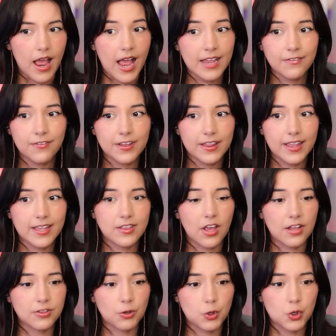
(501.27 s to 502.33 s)
I feel like
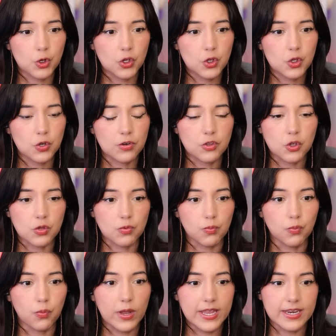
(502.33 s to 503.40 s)
Dr. Strange should have just
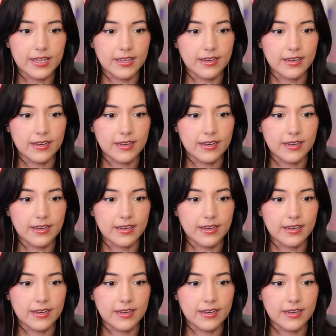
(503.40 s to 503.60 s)
waited.